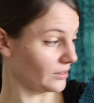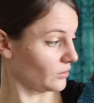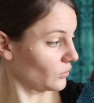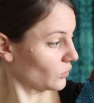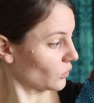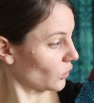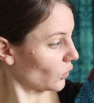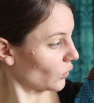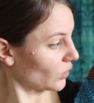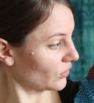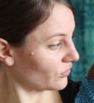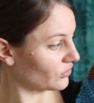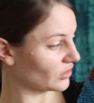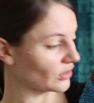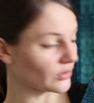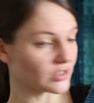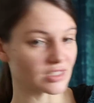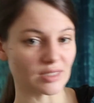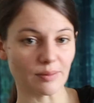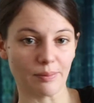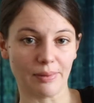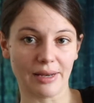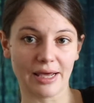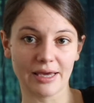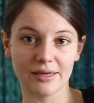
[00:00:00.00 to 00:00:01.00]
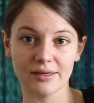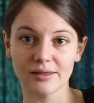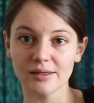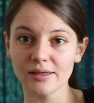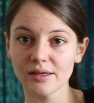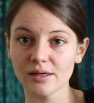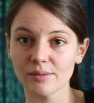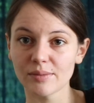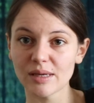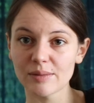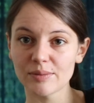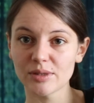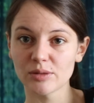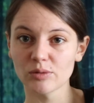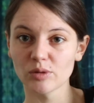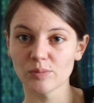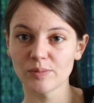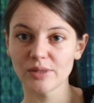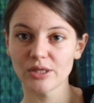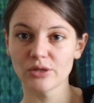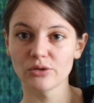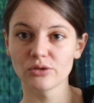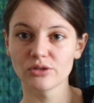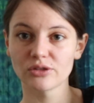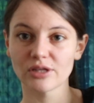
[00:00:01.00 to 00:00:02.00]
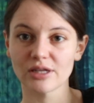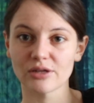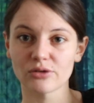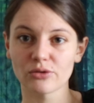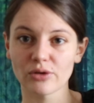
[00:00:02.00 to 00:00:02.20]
You know, if there is a black here, maybe it would be good then